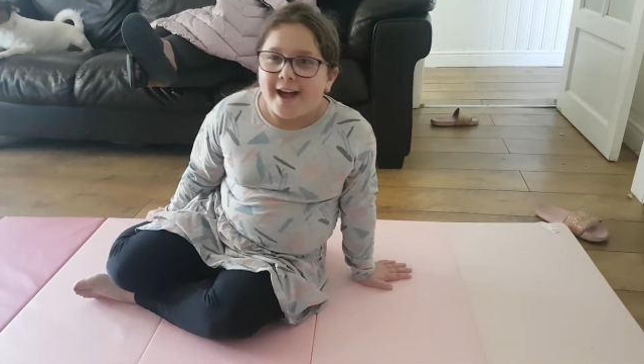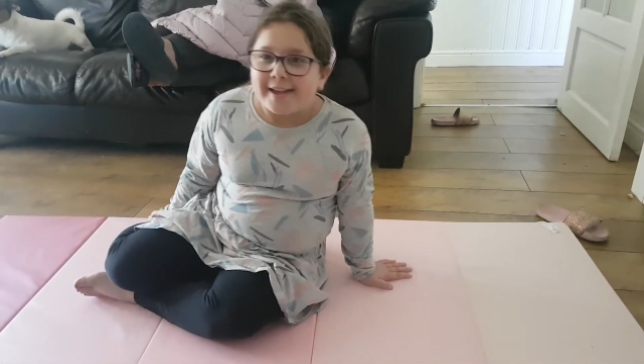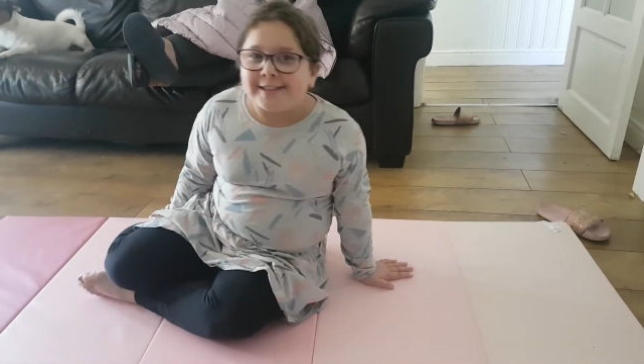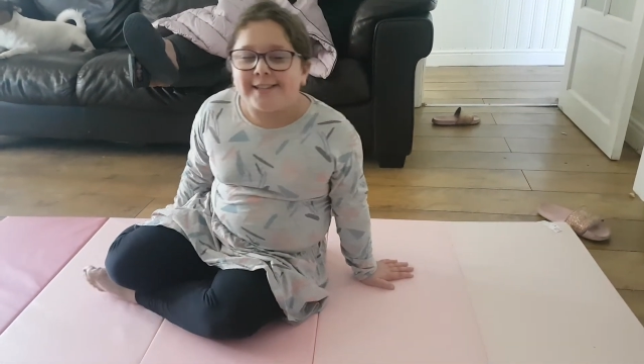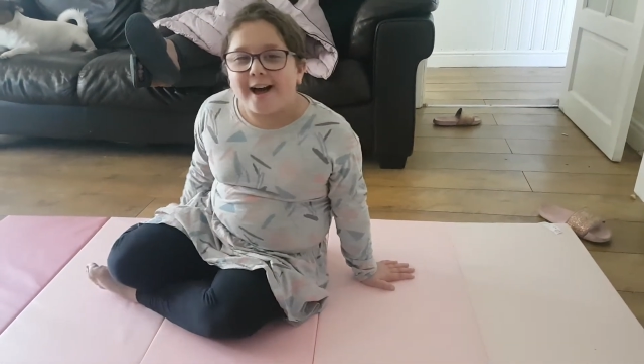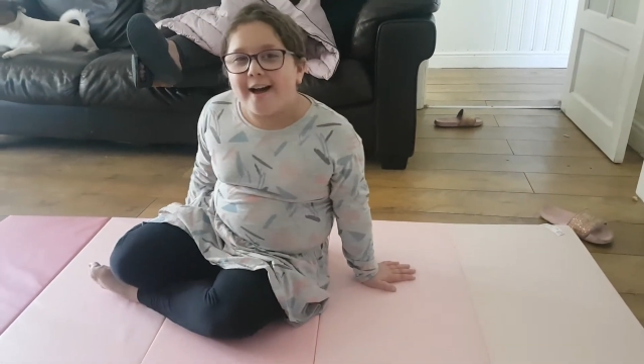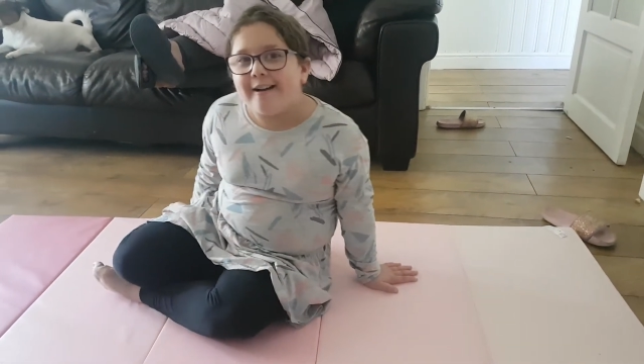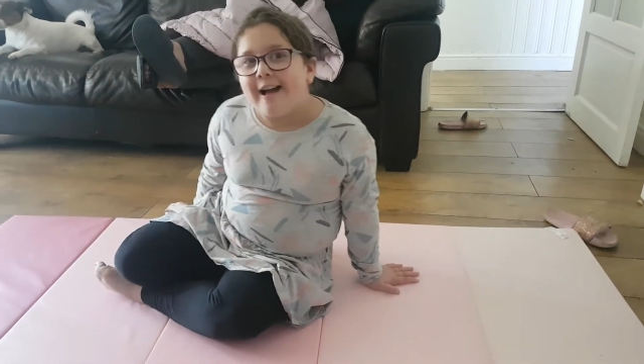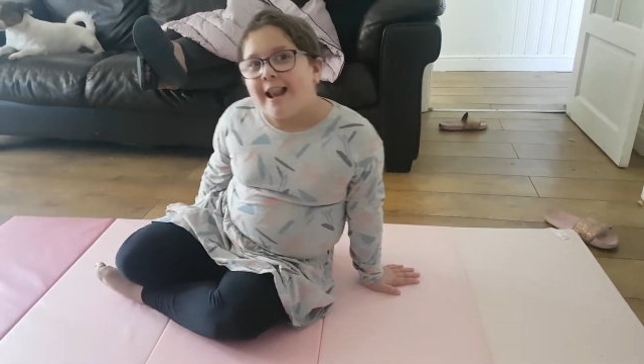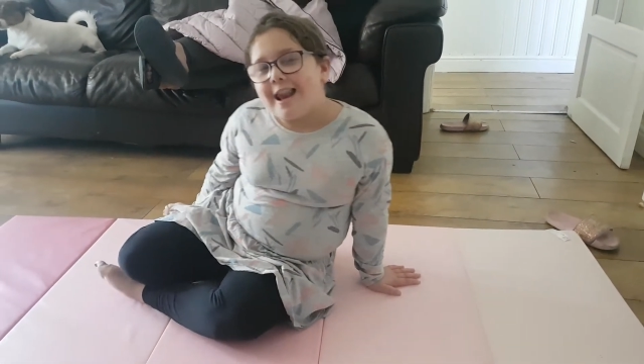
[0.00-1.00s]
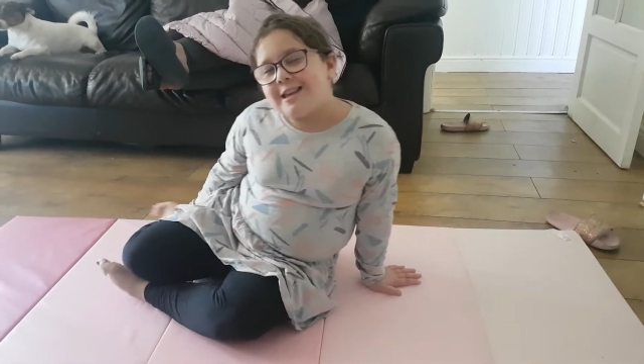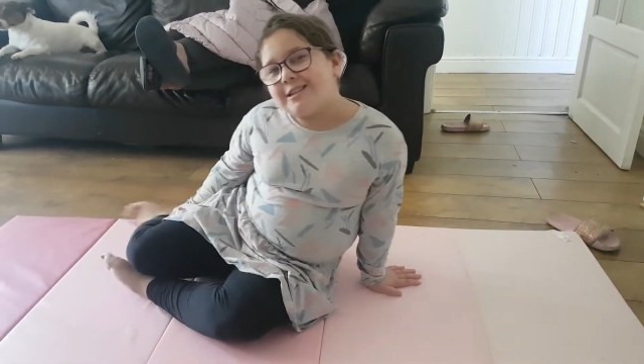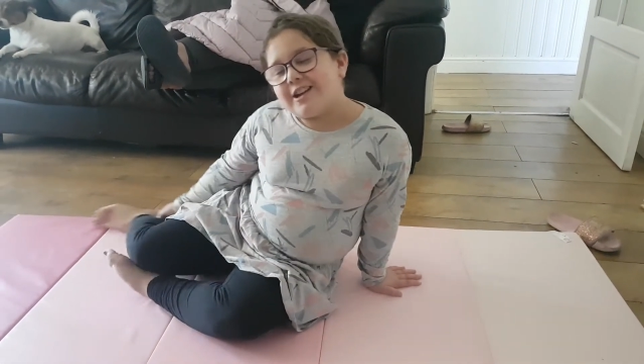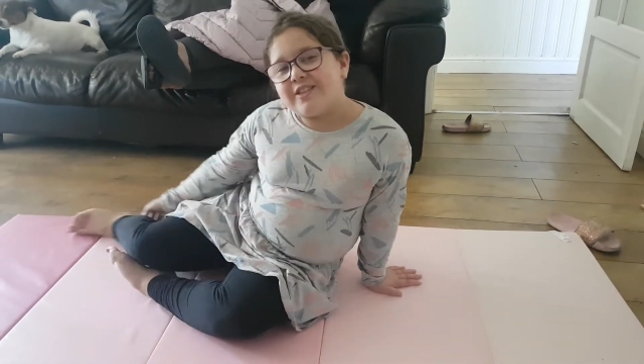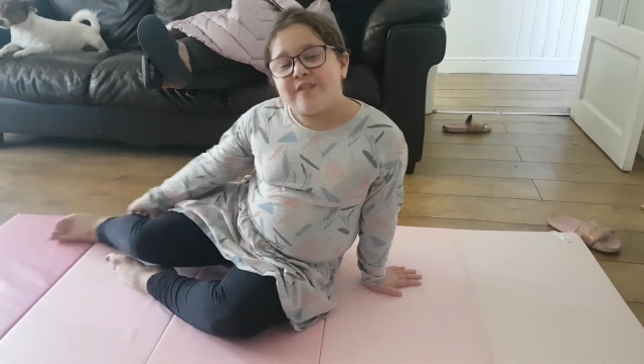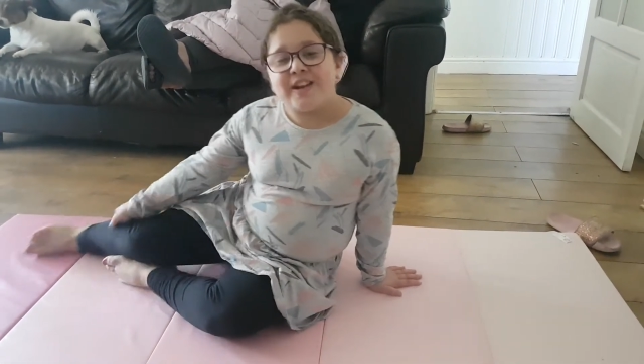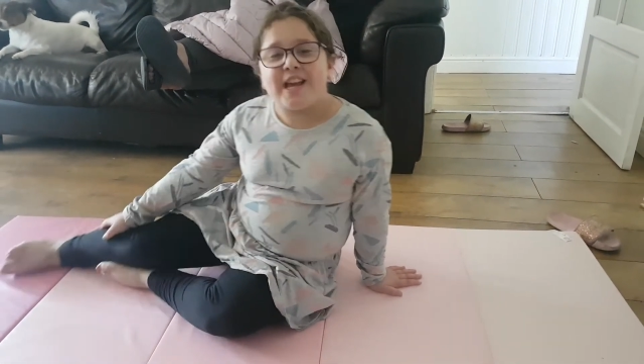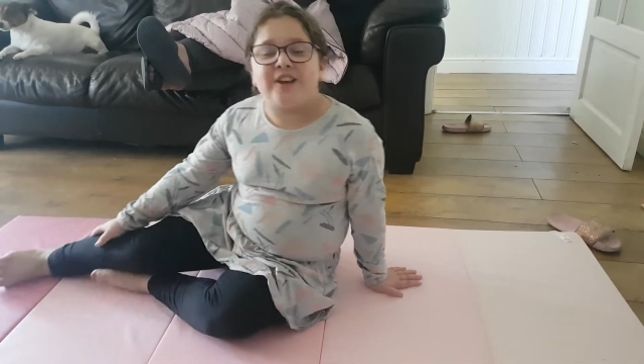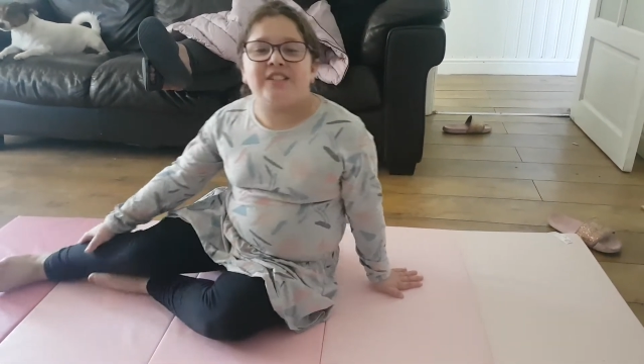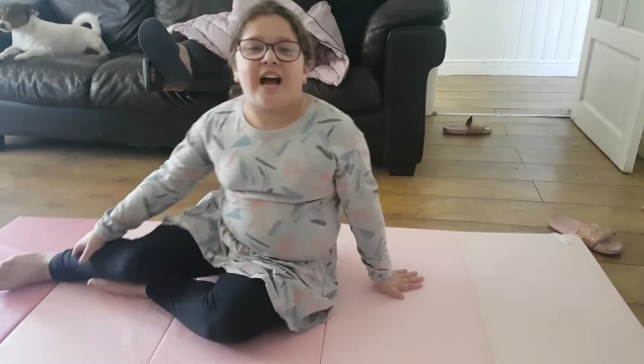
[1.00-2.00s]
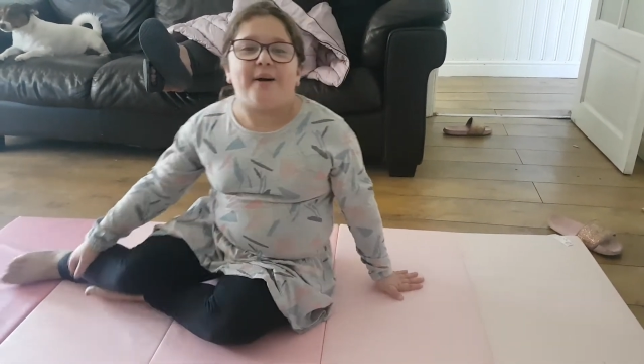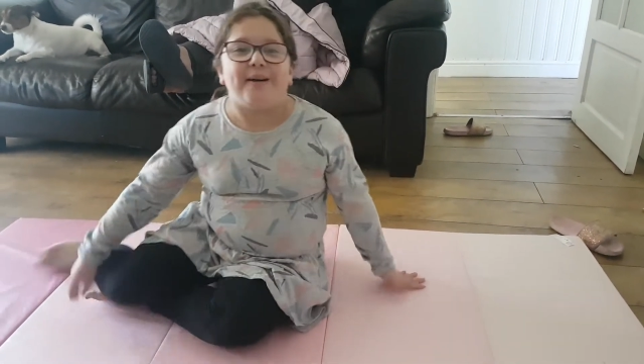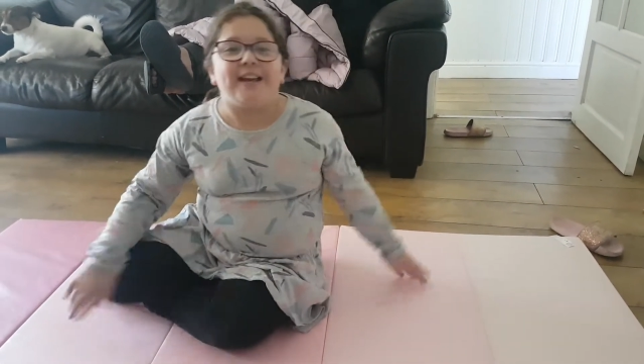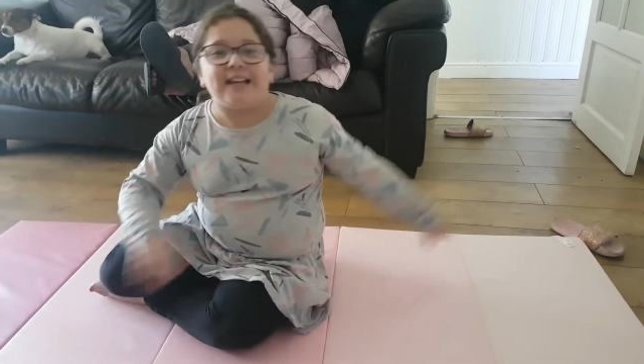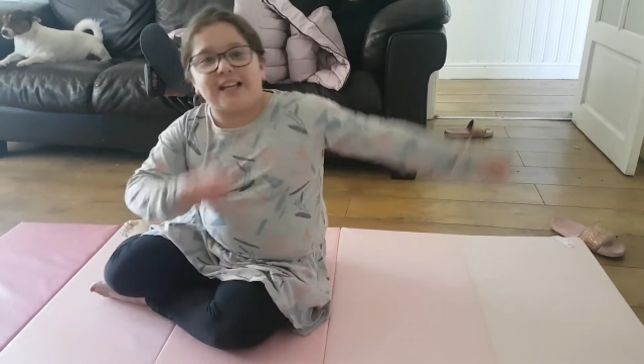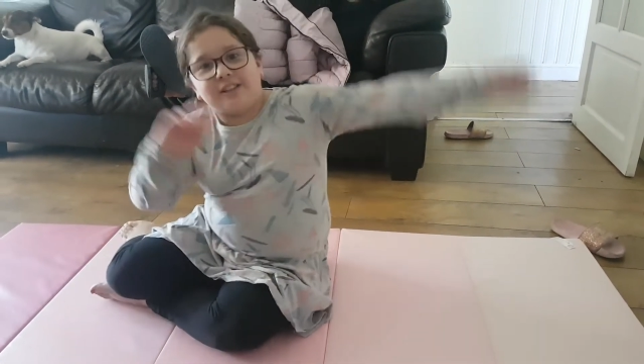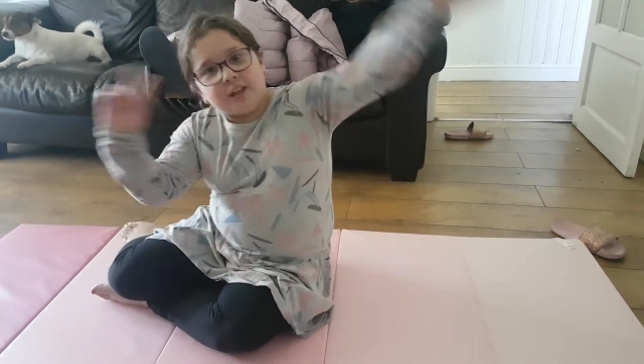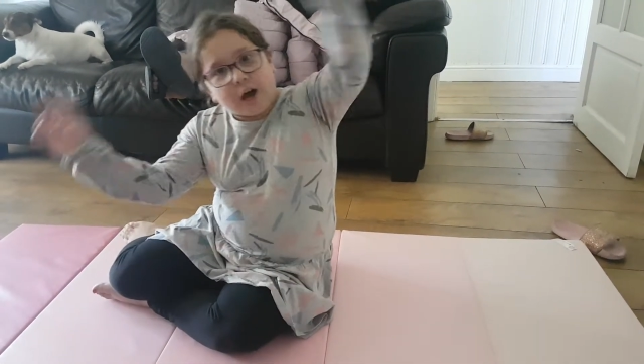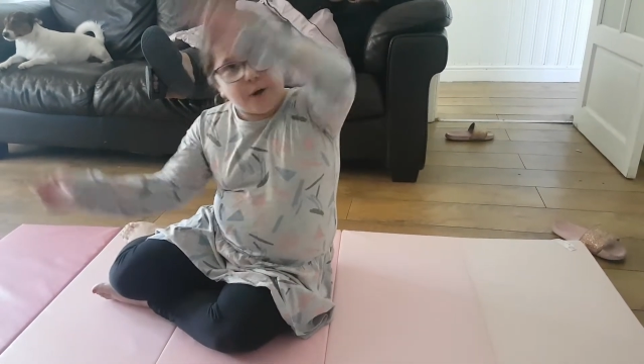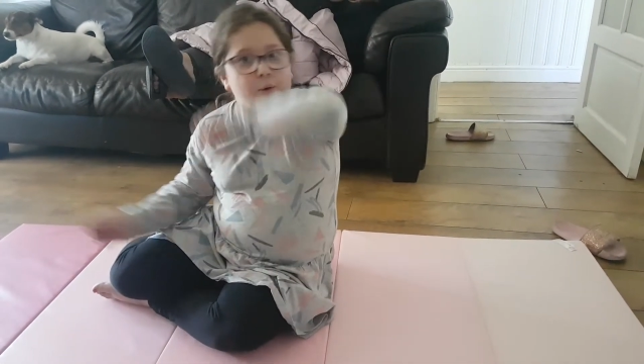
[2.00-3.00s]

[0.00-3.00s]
So let's get on the video shall we? Let's go.